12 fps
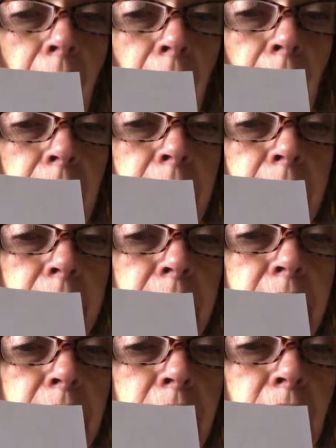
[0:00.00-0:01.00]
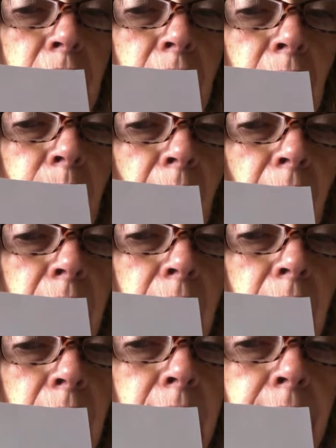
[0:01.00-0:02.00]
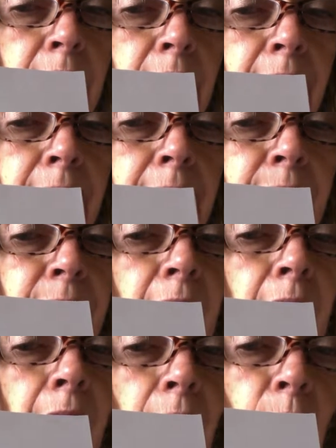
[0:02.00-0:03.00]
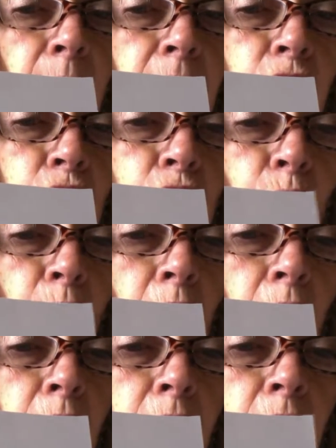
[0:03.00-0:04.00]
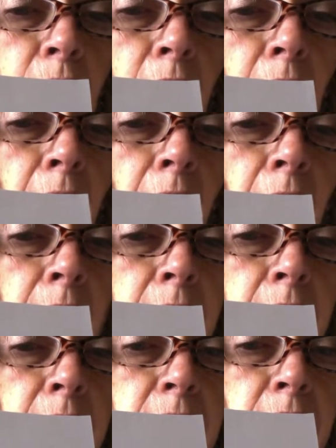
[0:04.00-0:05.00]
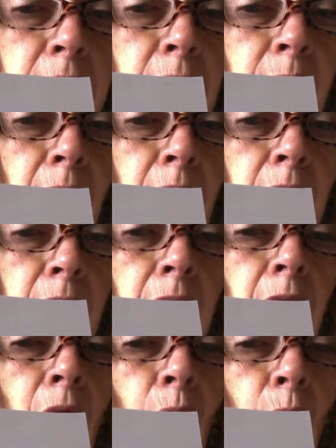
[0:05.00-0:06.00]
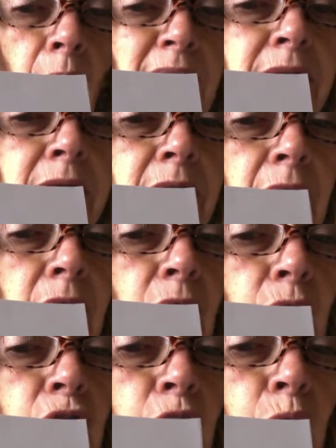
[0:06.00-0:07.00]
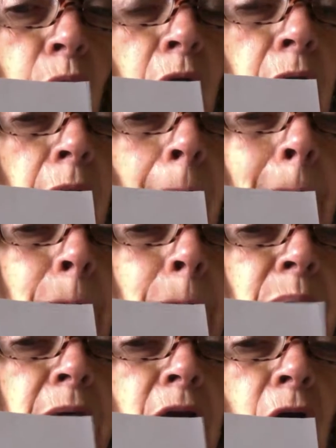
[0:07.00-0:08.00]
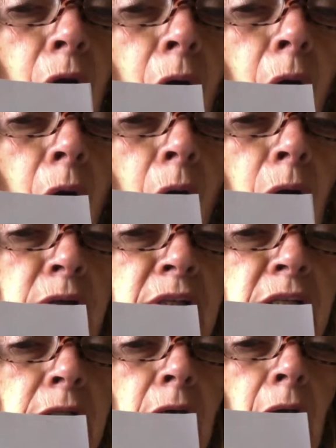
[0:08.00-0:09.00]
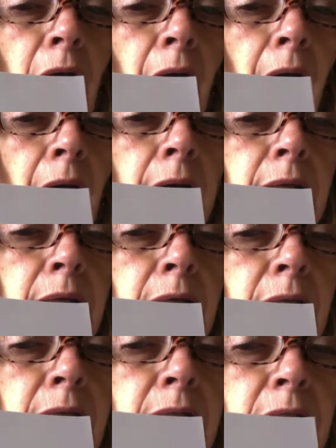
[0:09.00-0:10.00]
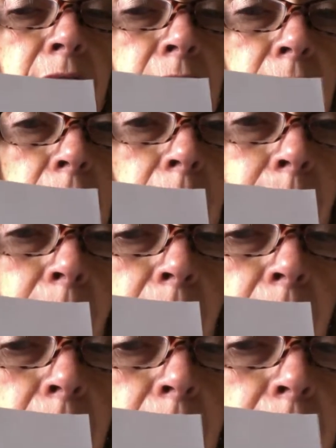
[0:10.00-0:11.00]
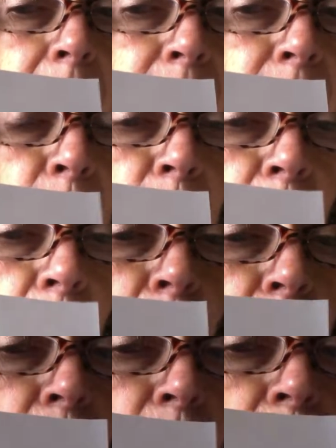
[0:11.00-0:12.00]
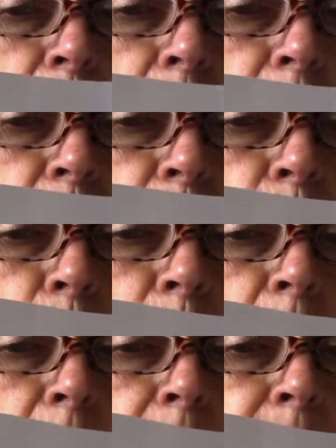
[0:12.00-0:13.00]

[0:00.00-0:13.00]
I needed the money. I went to work, I needed the money. Why did I go to work? Because I needed the money. We all do that, don't we?